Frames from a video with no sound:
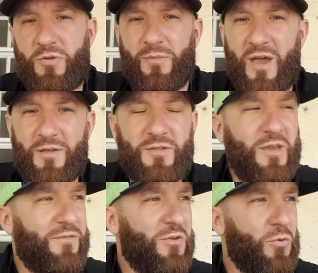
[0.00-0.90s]
Some guys
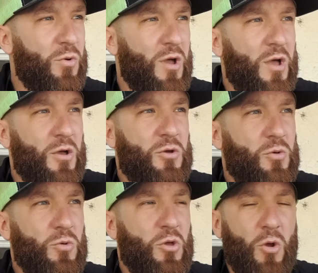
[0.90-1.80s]
say if you
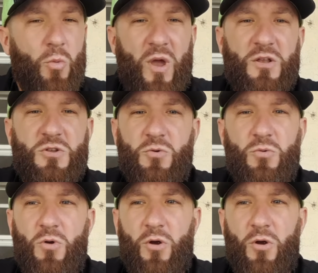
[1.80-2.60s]
wait too,